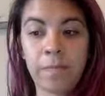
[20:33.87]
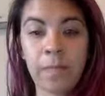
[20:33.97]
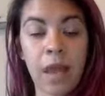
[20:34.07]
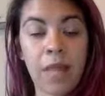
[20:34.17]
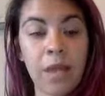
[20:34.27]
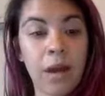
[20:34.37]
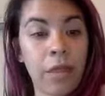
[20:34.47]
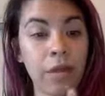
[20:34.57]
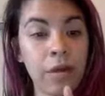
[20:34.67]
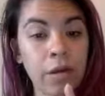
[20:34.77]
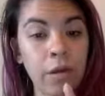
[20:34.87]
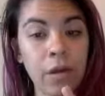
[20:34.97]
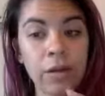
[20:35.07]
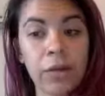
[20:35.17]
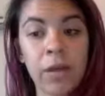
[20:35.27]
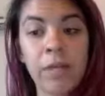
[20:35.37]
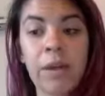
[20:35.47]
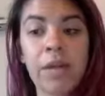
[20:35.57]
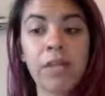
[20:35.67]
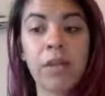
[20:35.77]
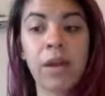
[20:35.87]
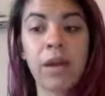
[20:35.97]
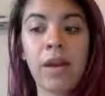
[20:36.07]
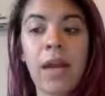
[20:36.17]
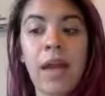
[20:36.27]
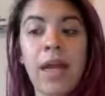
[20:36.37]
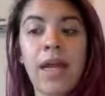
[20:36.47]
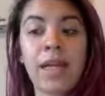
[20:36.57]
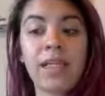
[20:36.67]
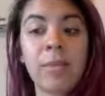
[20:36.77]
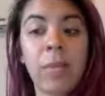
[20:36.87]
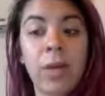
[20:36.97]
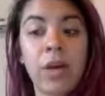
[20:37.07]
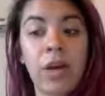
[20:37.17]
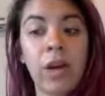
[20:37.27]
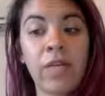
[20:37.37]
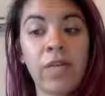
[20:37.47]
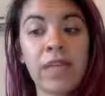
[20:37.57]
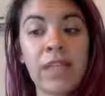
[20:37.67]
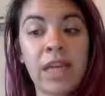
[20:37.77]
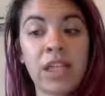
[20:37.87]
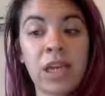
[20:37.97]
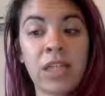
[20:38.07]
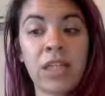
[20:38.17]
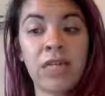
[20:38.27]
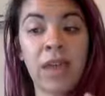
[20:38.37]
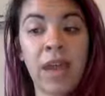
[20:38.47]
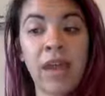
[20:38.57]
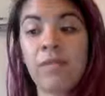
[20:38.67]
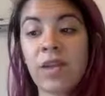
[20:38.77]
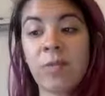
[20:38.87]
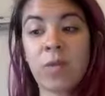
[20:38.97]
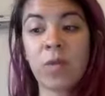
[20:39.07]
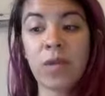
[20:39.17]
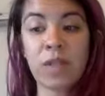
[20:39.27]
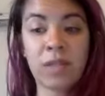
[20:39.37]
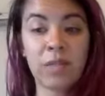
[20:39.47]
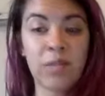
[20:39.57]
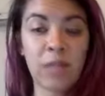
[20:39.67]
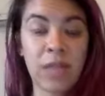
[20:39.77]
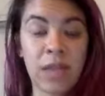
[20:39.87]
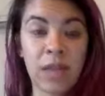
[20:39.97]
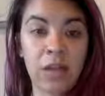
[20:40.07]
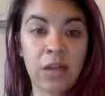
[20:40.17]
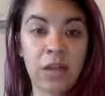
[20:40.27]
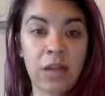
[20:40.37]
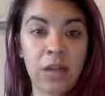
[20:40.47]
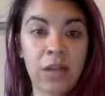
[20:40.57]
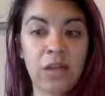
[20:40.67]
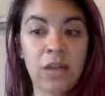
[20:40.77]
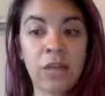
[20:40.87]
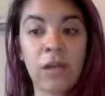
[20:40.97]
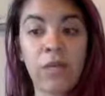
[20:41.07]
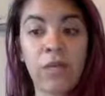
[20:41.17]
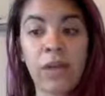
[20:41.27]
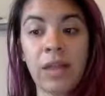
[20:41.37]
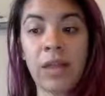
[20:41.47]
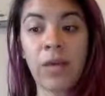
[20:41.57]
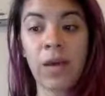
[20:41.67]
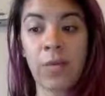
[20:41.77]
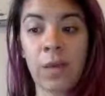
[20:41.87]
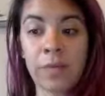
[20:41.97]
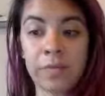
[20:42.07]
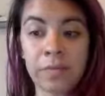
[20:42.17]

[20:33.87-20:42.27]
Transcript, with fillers: And then our third oil, green mandarin, can support nervous, digestive, and respiratory systems when taken internally. So this is a really great one